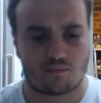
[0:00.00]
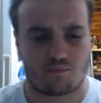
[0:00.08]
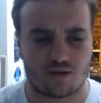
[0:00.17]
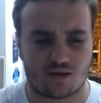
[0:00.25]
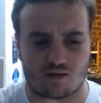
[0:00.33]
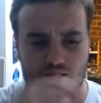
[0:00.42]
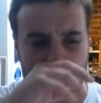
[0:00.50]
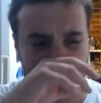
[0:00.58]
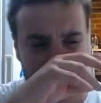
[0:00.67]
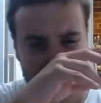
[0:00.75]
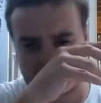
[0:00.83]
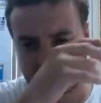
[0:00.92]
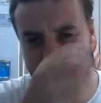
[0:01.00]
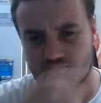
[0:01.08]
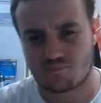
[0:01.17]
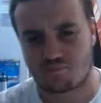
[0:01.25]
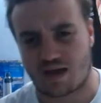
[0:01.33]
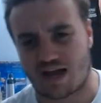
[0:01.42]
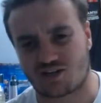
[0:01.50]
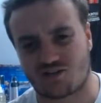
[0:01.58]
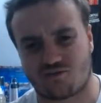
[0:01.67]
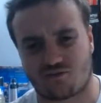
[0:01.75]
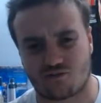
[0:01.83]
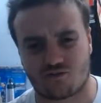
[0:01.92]
Bit of like
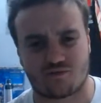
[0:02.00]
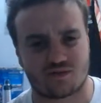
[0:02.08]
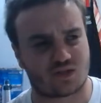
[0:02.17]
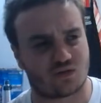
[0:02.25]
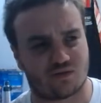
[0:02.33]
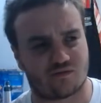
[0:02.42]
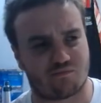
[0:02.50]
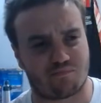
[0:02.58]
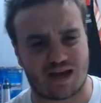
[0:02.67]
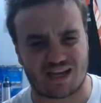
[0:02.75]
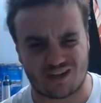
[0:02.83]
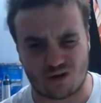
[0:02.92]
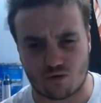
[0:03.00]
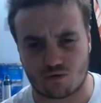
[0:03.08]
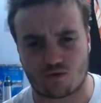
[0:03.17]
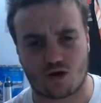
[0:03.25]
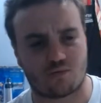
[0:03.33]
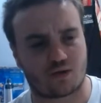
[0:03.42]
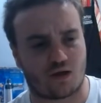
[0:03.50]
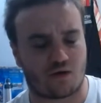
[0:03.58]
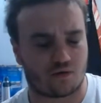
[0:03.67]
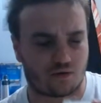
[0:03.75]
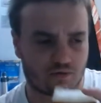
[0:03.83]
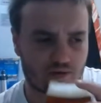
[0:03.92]
passion fruit, sort of mango aroma
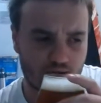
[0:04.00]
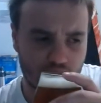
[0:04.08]
going on.